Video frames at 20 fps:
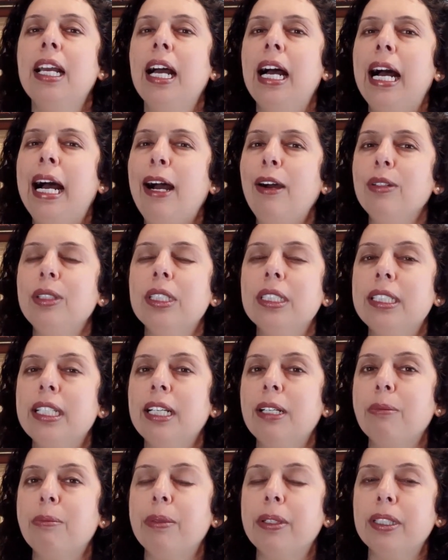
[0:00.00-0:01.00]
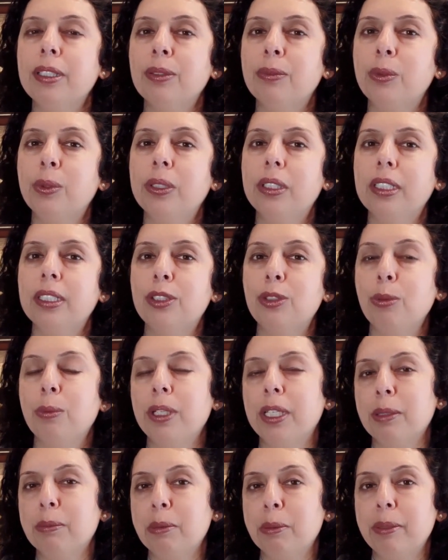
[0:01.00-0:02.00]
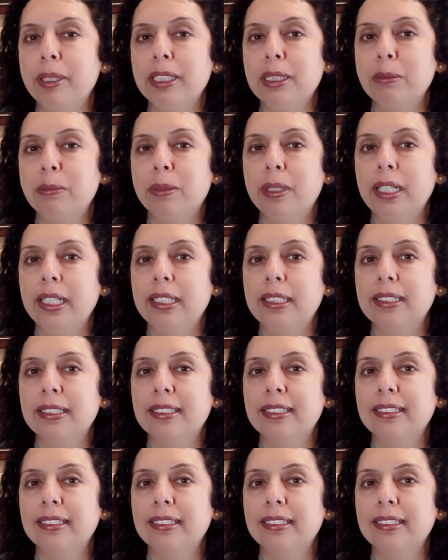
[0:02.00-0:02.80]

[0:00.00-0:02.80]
How is it helping the world to become a better place?